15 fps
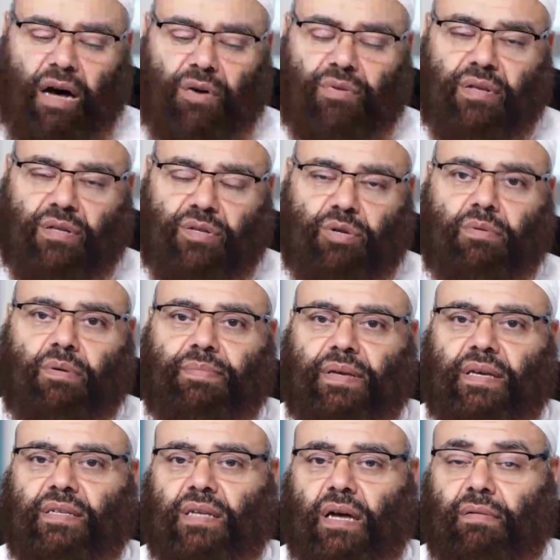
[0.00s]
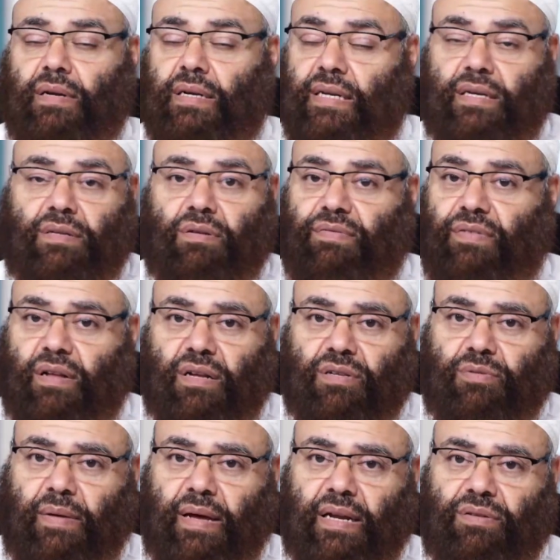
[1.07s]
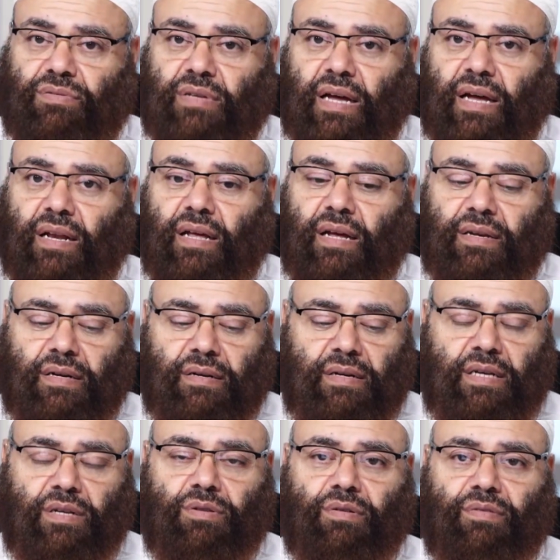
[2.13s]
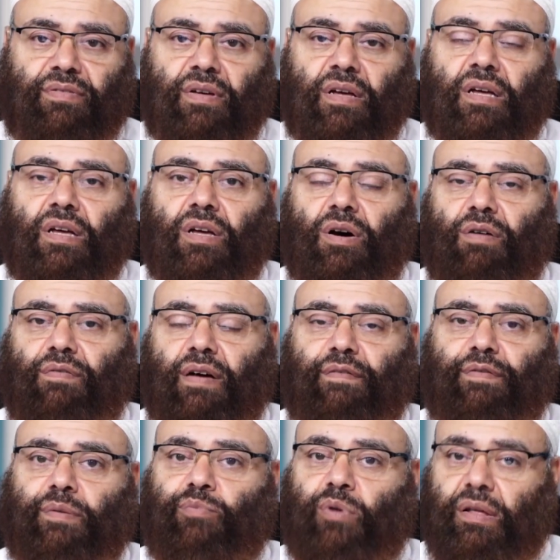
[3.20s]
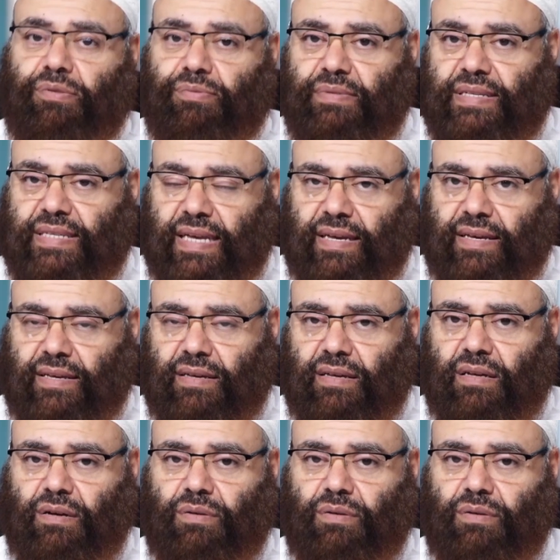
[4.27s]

how that human beings are in need of Allah subhanahu wa ta'ala, in need of, of every breath we take.